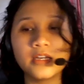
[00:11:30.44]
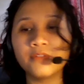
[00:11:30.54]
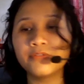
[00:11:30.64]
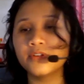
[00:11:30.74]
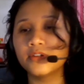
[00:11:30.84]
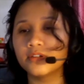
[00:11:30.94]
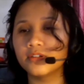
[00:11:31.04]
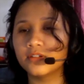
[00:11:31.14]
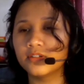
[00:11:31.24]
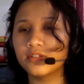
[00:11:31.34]
If you,
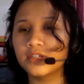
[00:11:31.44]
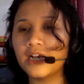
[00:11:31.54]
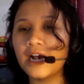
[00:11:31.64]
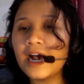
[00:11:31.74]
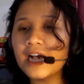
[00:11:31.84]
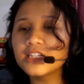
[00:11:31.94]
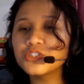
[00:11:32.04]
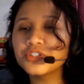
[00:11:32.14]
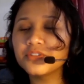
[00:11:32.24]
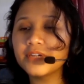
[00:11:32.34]
hi
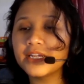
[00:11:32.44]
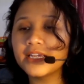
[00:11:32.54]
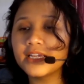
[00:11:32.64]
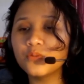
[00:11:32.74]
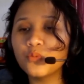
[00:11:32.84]
Shireen,